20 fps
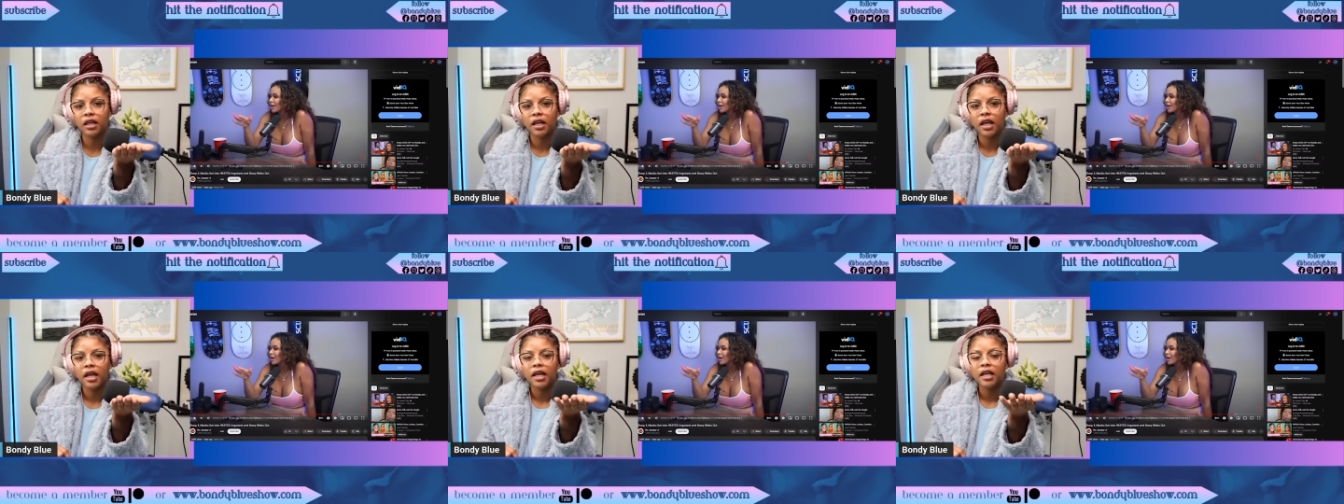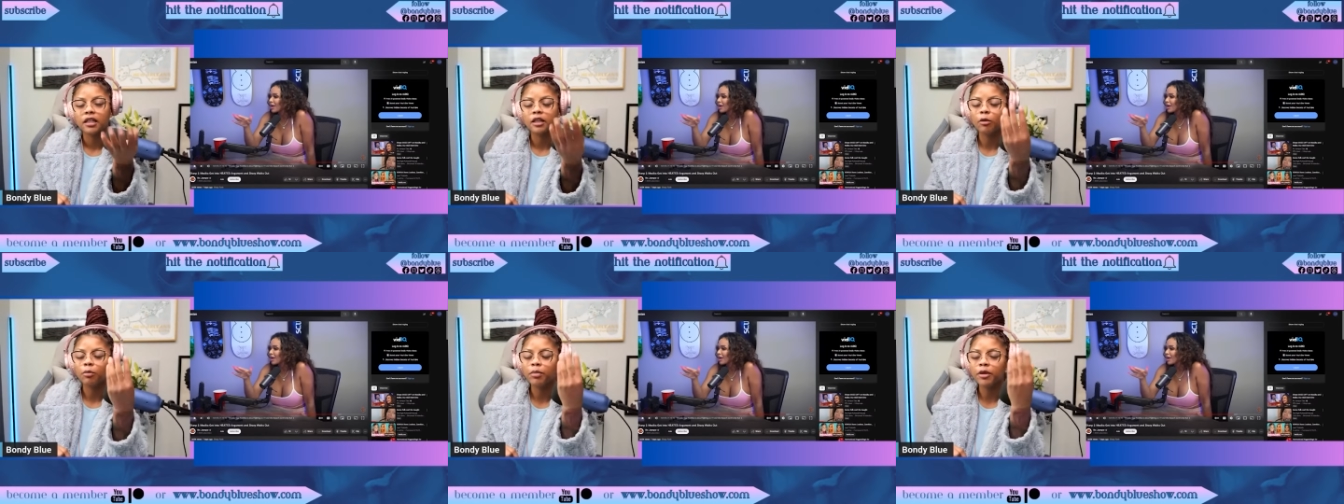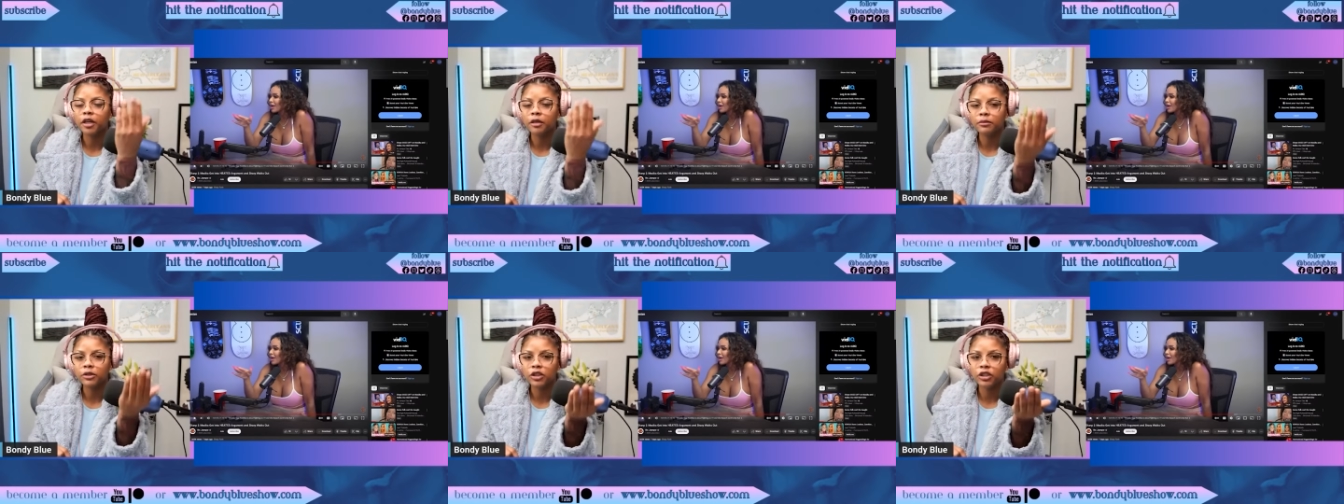The
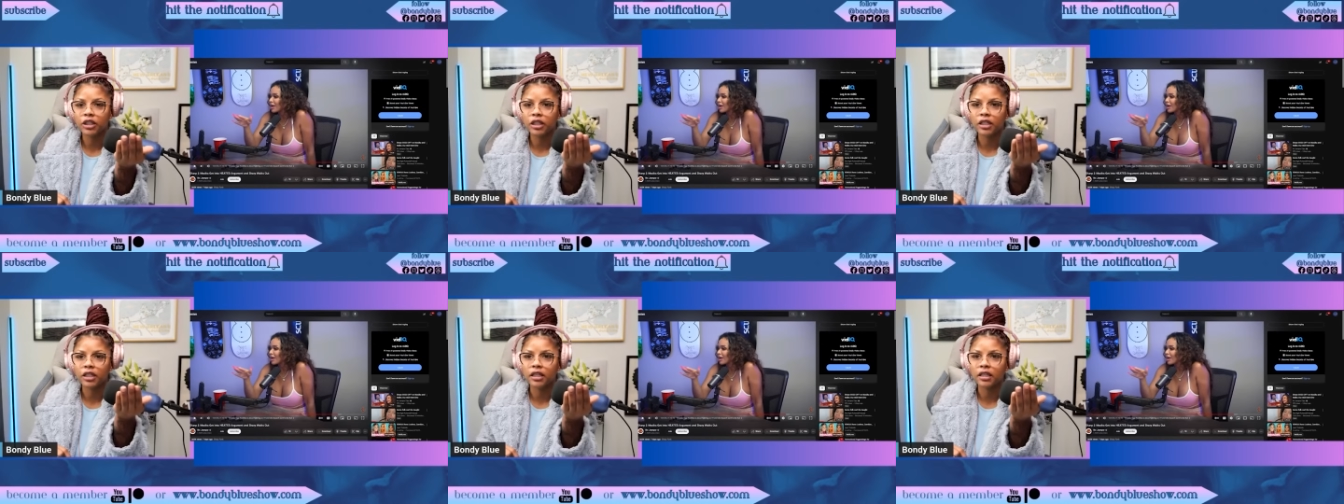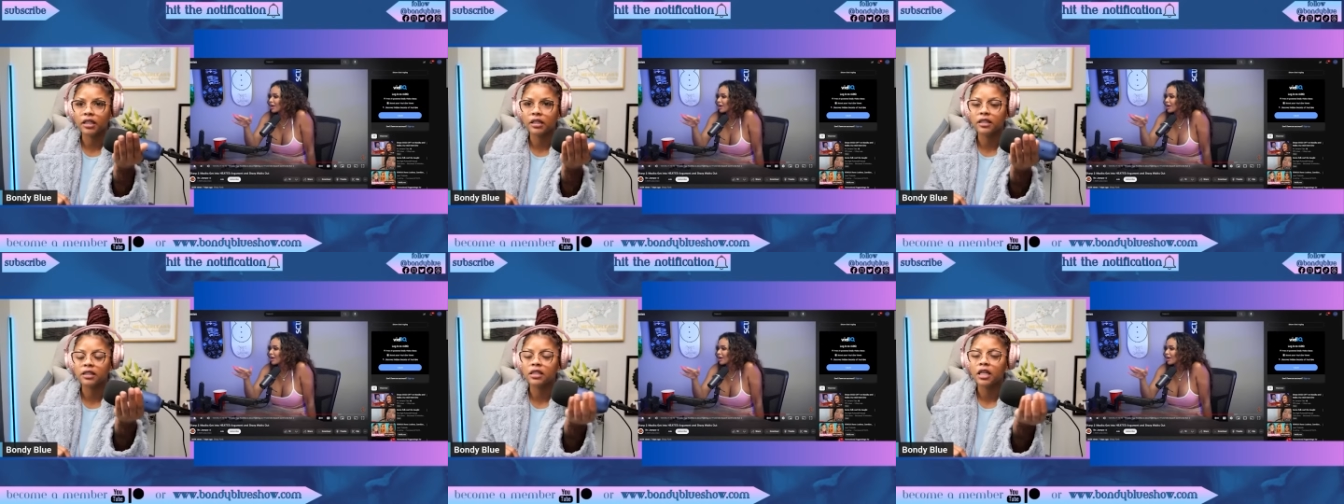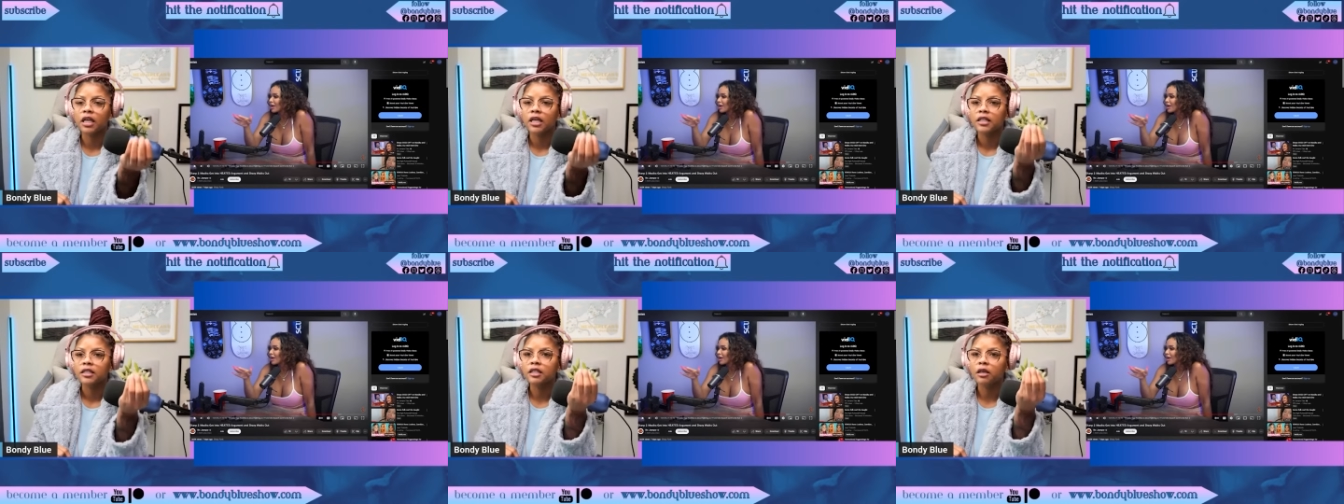pimp shit is
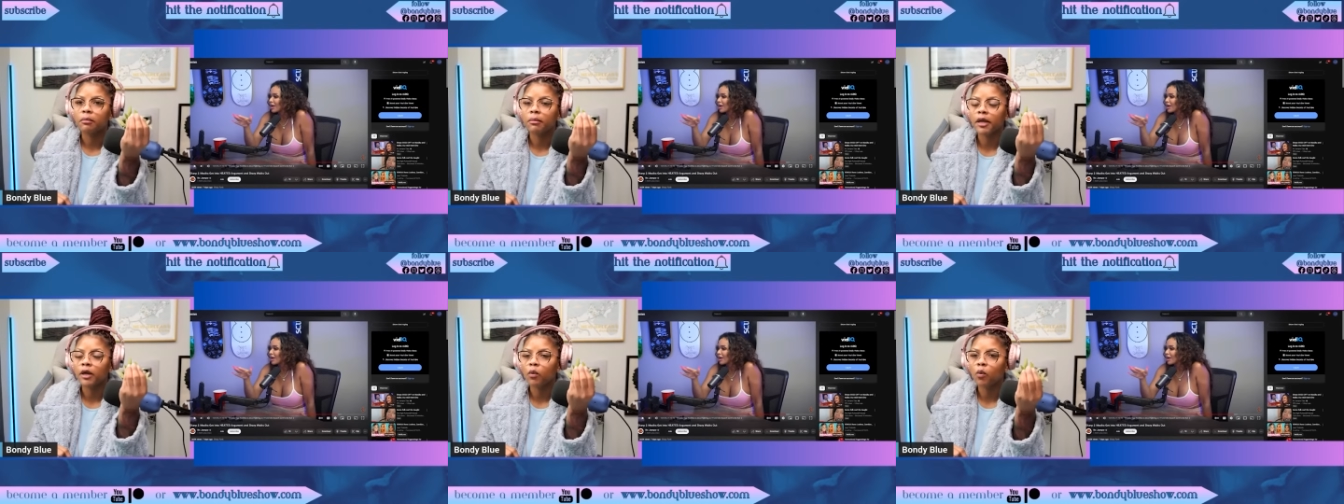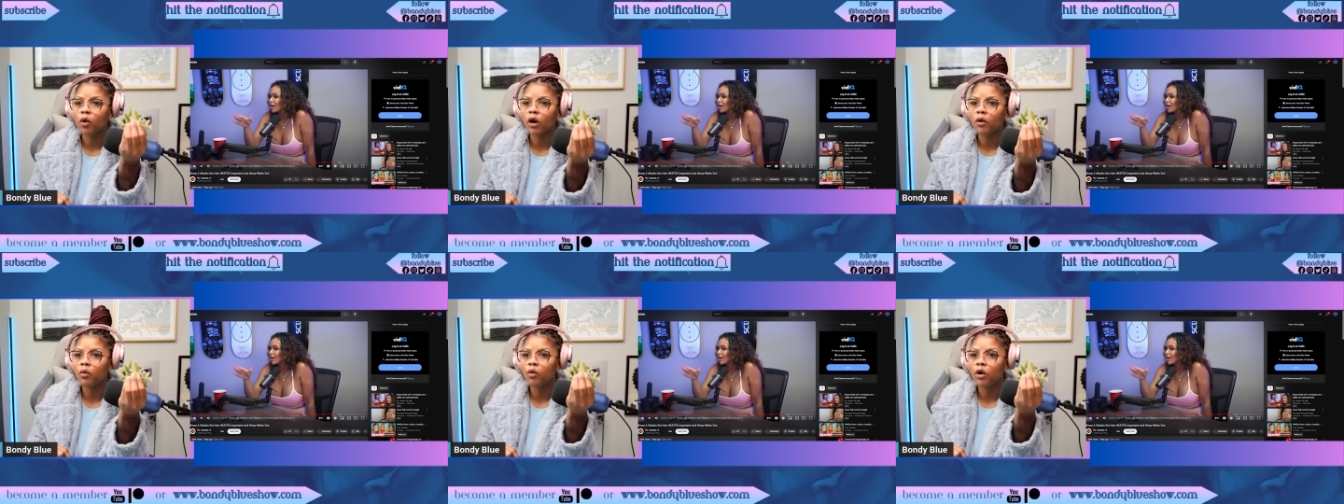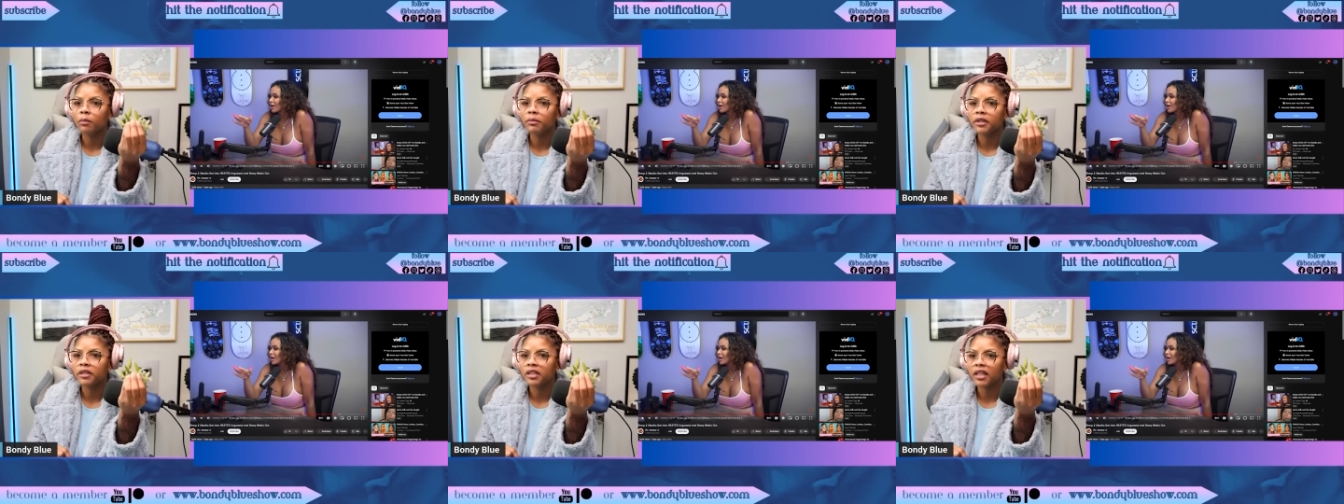to make one
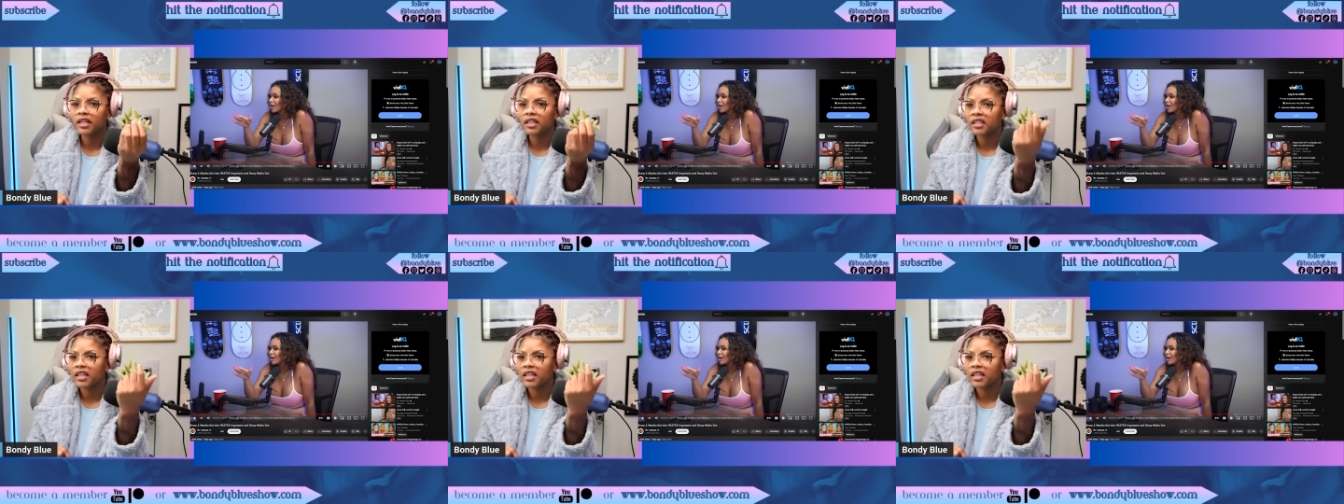woman think,